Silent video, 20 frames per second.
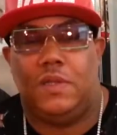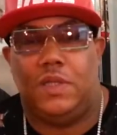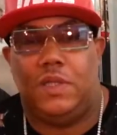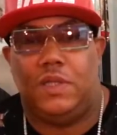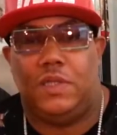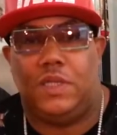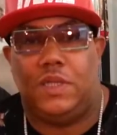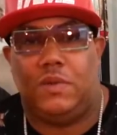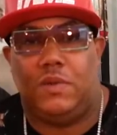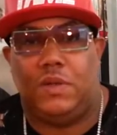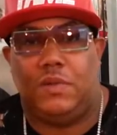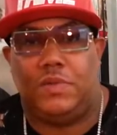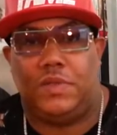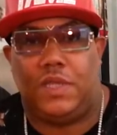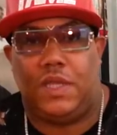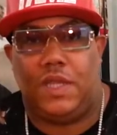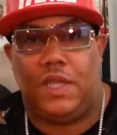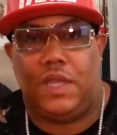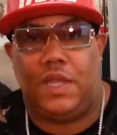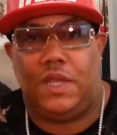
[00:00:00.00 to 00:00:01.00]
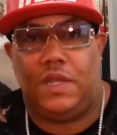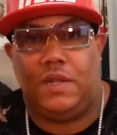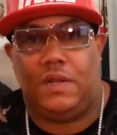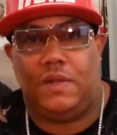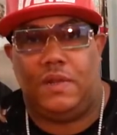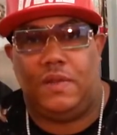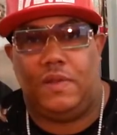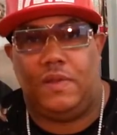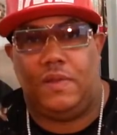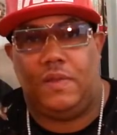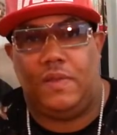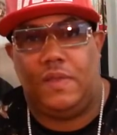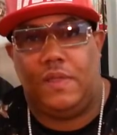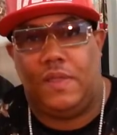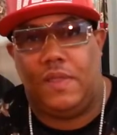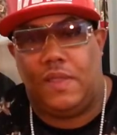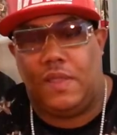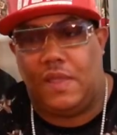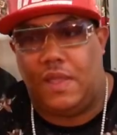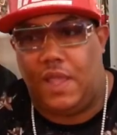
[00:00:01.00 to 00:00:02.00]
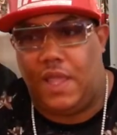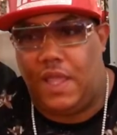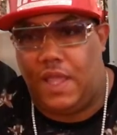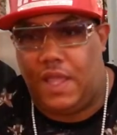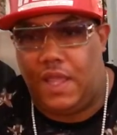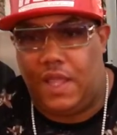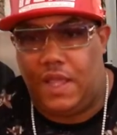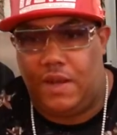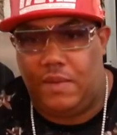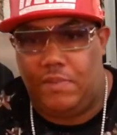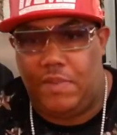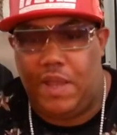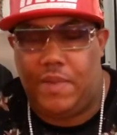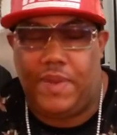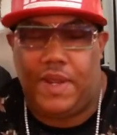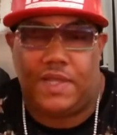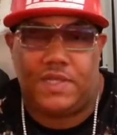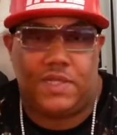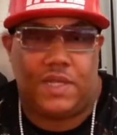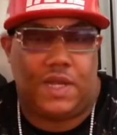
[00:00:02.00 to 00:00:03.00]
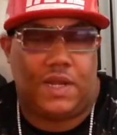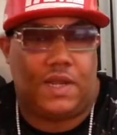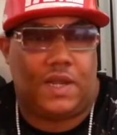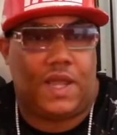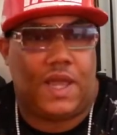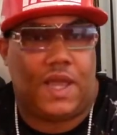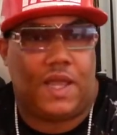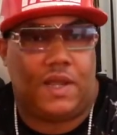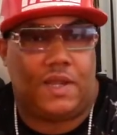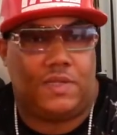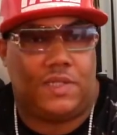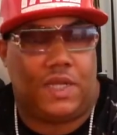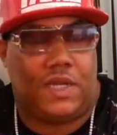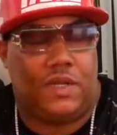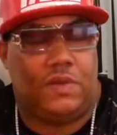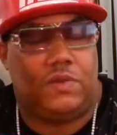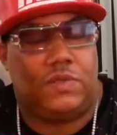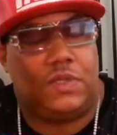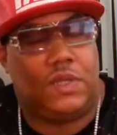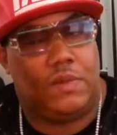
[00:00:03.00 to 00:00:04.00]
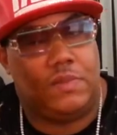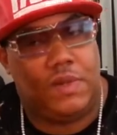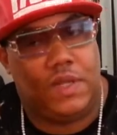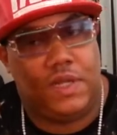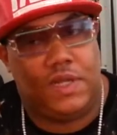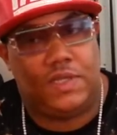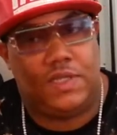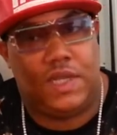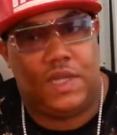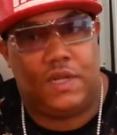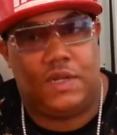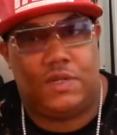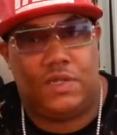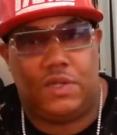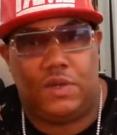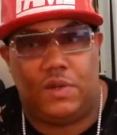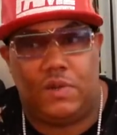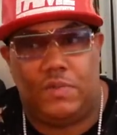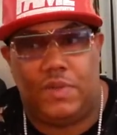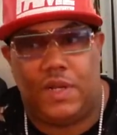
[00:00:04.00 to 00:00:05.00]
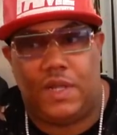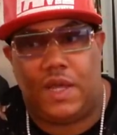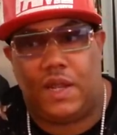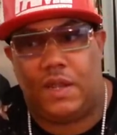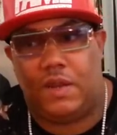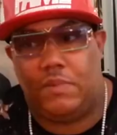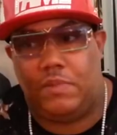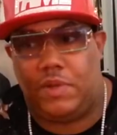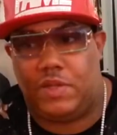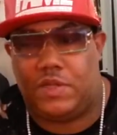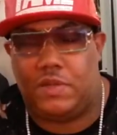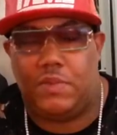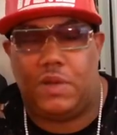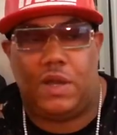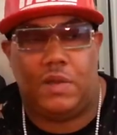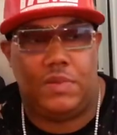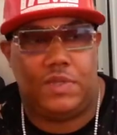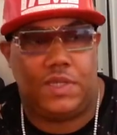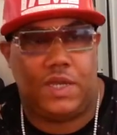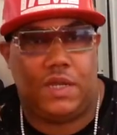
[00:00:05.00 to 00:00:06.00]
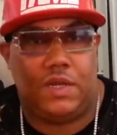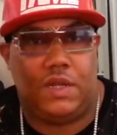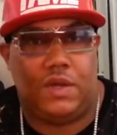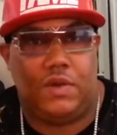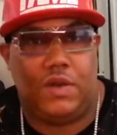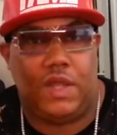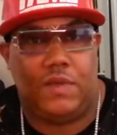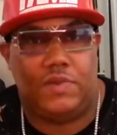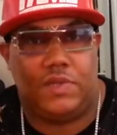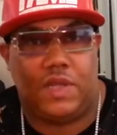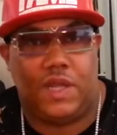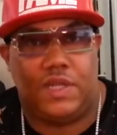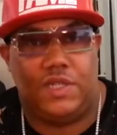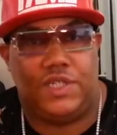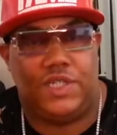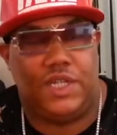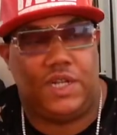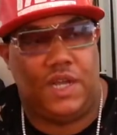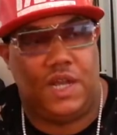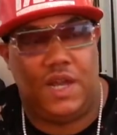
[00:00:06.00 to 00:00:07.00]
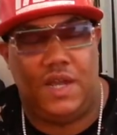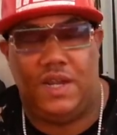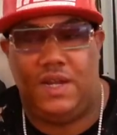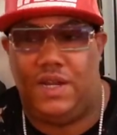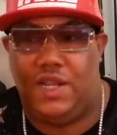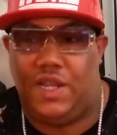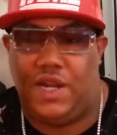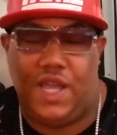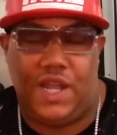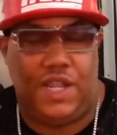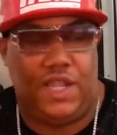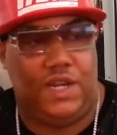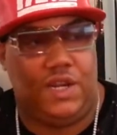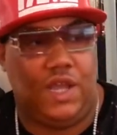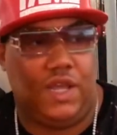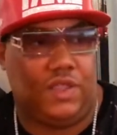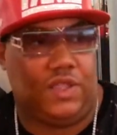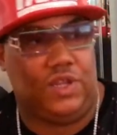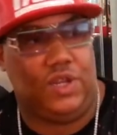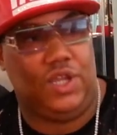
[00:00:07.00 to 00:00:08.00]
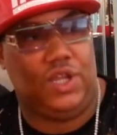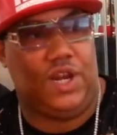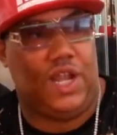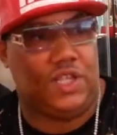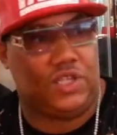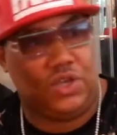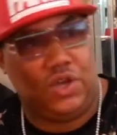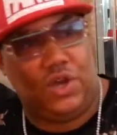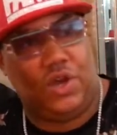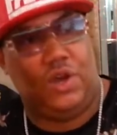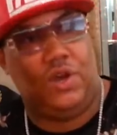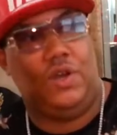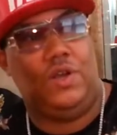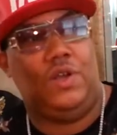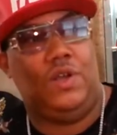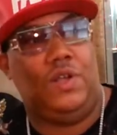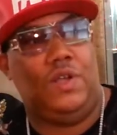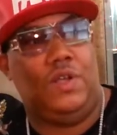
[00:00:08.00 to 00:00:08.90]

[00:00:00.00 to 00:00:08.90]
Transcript: You see what I'm saying? And maybe that's not a lot, because I know some niggas that done told me that some homies I know, they was like, shit, 100, nigga, that ain't nothing, nigga, that's all.